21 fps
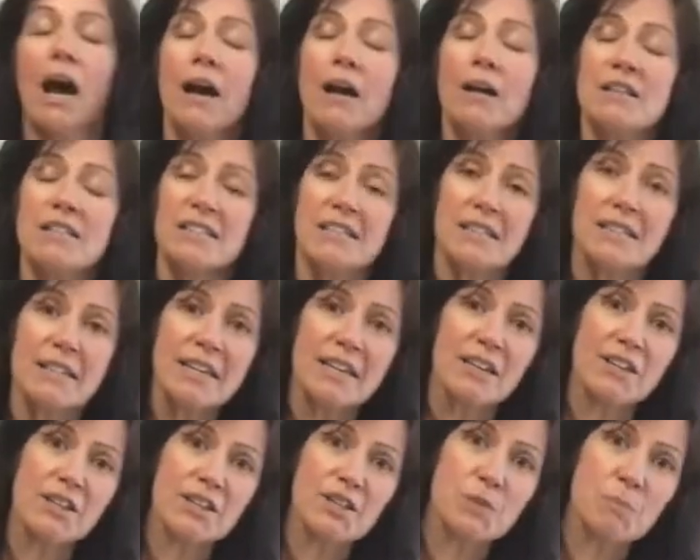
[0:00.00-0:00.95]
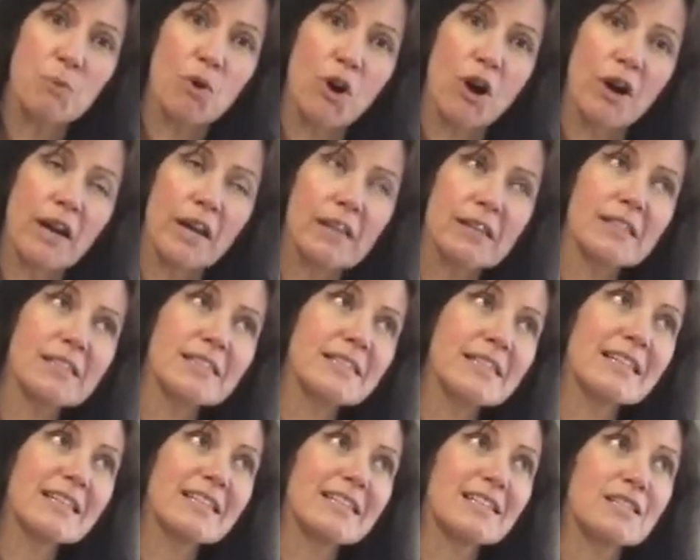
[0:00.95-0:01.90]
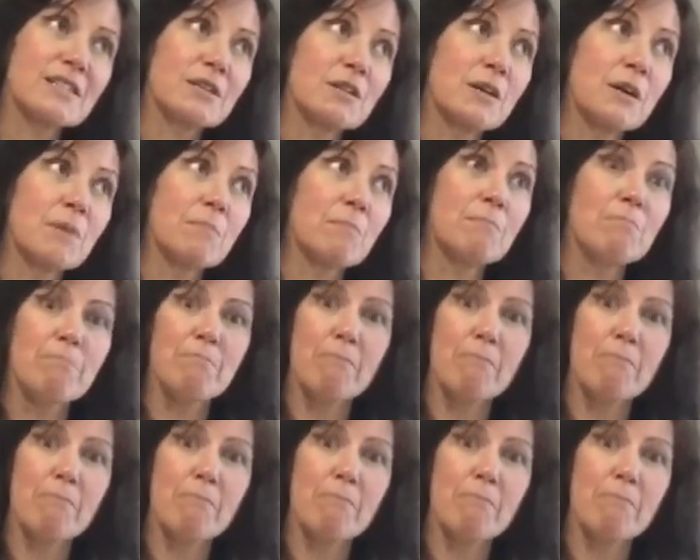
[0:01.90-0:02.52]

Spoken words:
Sitting here this morning listening to some